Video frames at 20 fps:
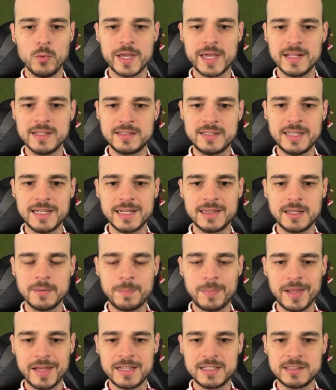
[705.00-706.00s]
can see that the
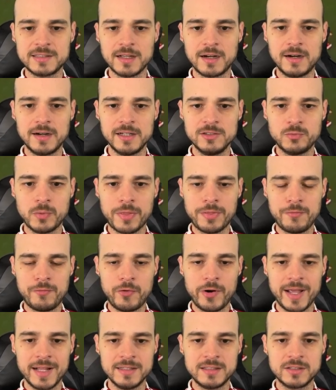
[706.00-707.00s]
play started with
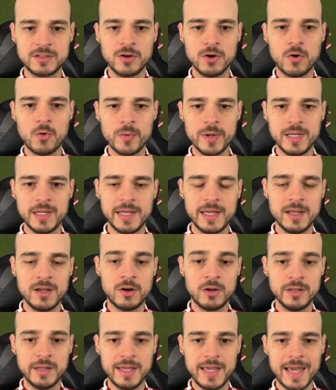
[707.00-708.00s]
France going
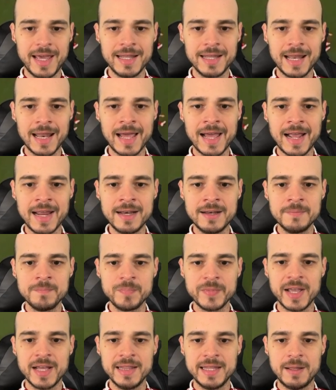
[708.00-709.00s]
on the end line
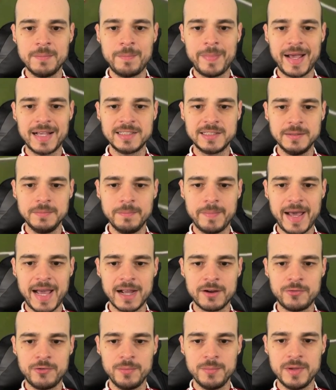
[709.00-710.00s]
and then passing
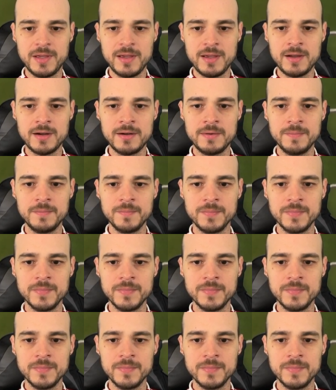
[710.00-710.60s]
back from here.